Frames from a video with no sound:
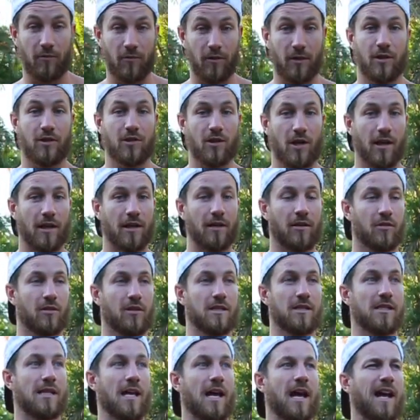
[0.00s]
Really trying to
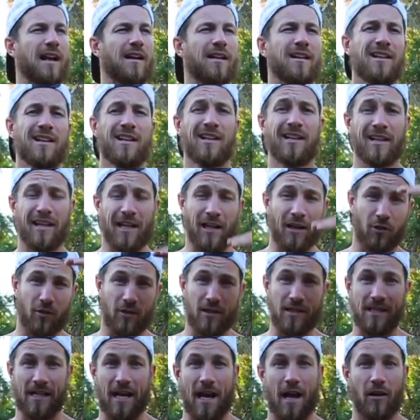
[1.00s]
increase that.
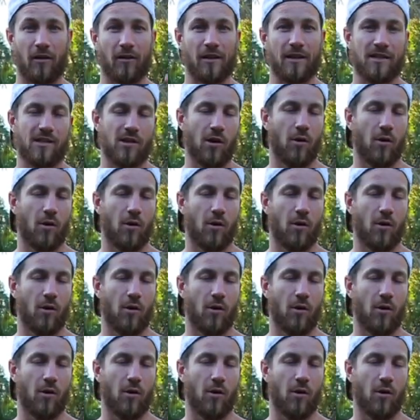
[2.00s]
Increase calories.